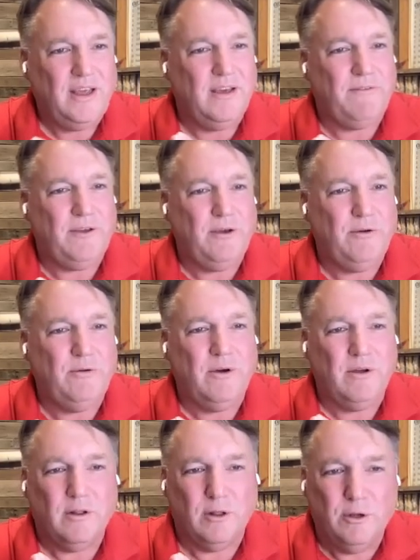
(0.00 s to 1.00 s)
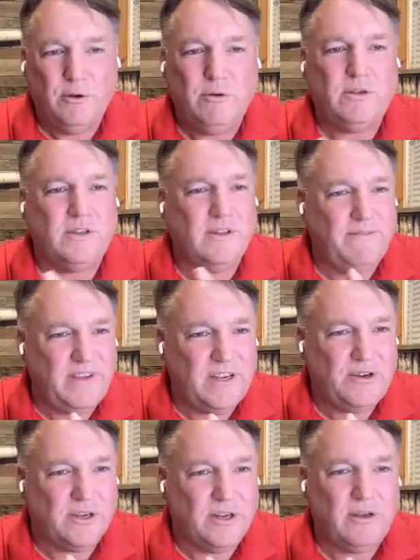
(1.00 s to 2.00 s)
If you lose the
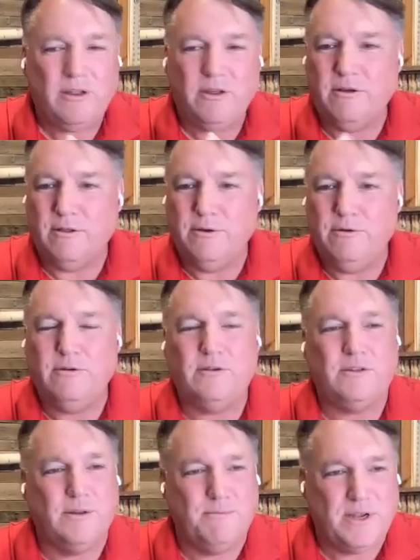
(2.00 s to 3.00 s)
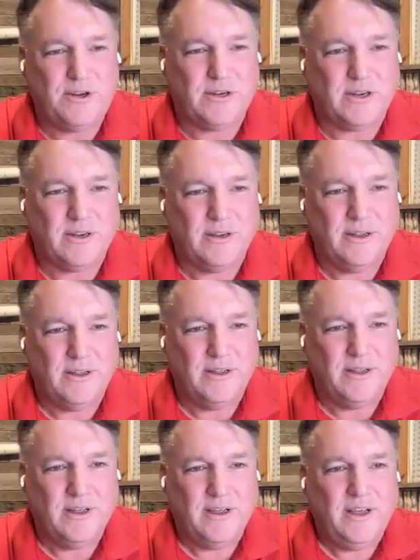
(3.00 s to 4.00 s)
vision, you lose the mission.
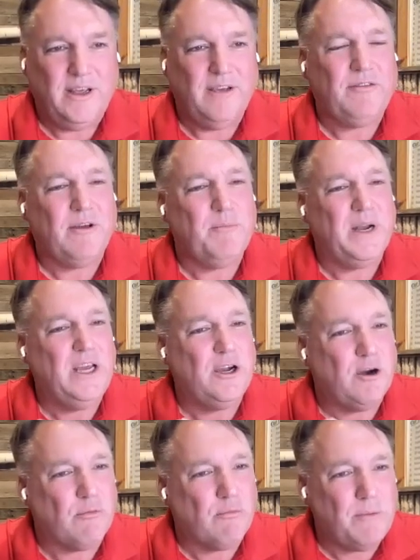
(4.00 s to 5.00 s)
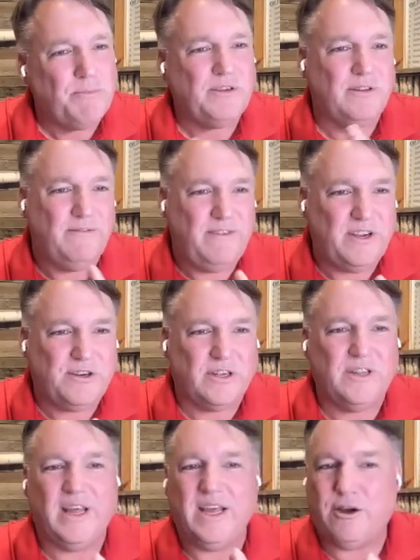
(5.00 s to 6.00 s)
If somebody corrupts the
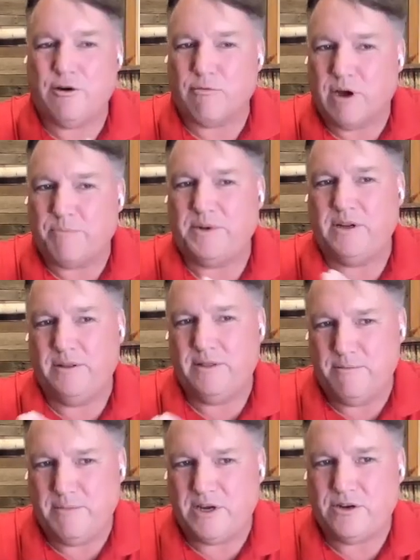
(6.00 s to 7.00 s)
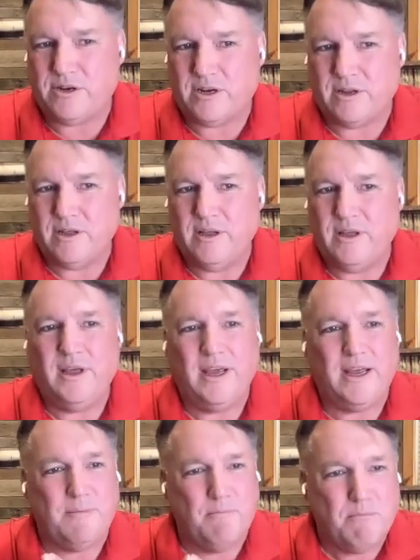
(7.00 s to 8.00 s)
vision, they corrupt the mission.
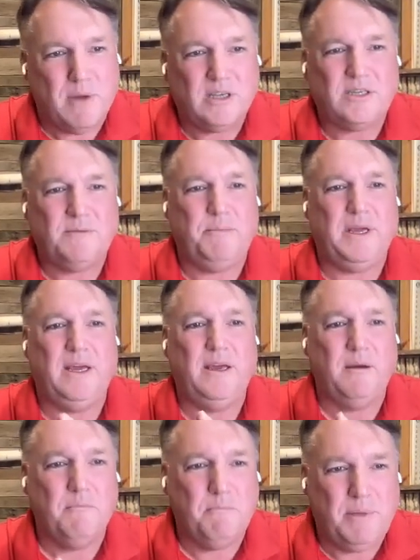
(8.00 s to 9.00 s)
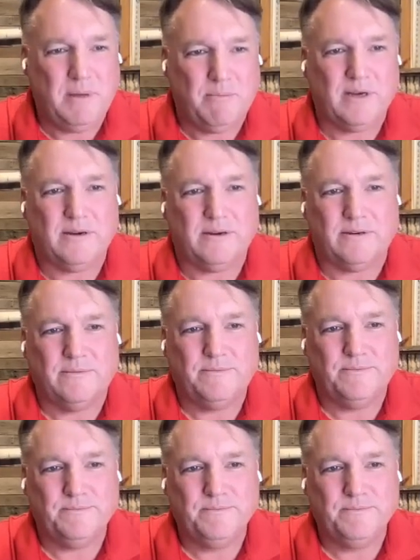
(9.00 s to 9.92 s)
It must be biblical.